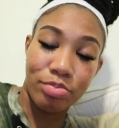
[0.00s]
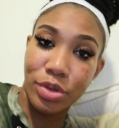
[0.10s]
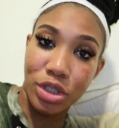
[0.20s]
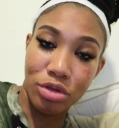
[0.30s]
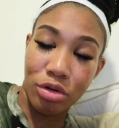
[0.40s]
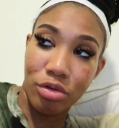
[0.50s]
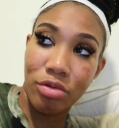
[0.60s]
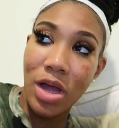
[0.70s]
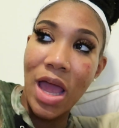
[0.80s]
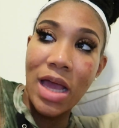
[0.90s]
push
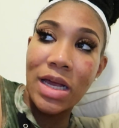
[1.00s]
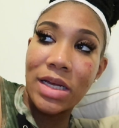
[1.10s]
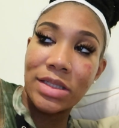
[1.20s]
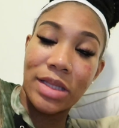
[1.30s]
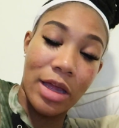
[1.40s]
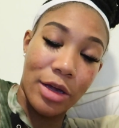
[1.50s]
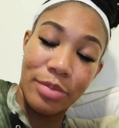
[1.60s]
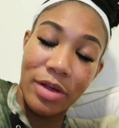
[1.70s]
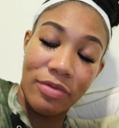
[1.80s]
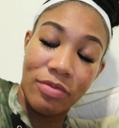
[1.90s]
through and stay
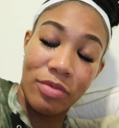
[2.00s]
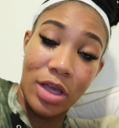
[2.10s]
up and